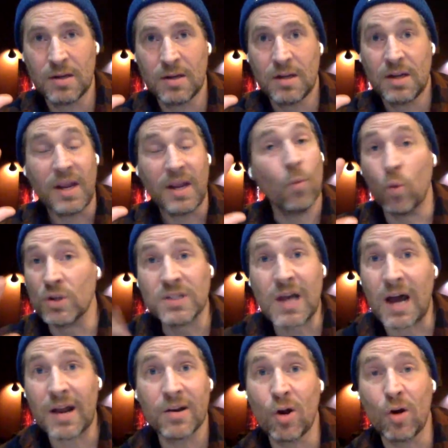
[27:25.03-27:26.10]
It was not
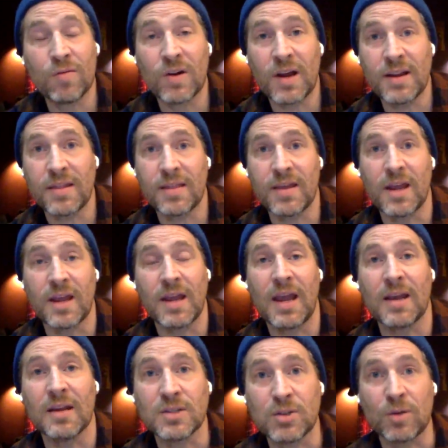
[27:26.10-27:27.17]
an overnight thing, gang.
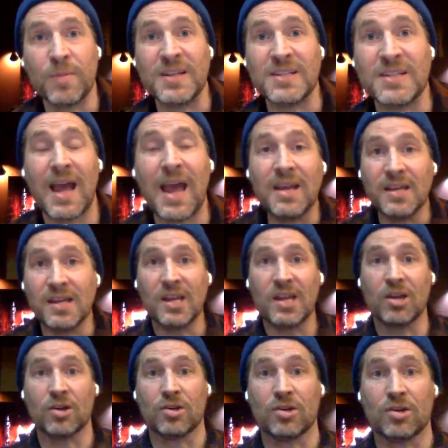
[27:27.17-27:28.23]
It took me 10
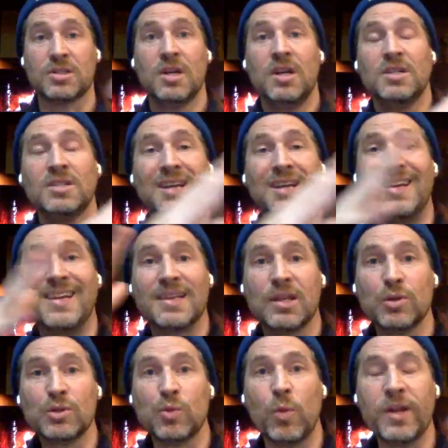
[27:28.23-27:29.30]
years to get those
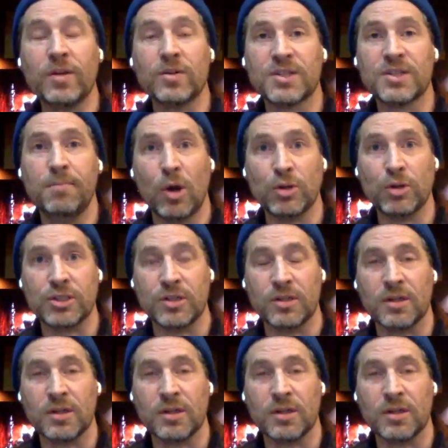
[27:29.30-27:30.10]
wheels in motion.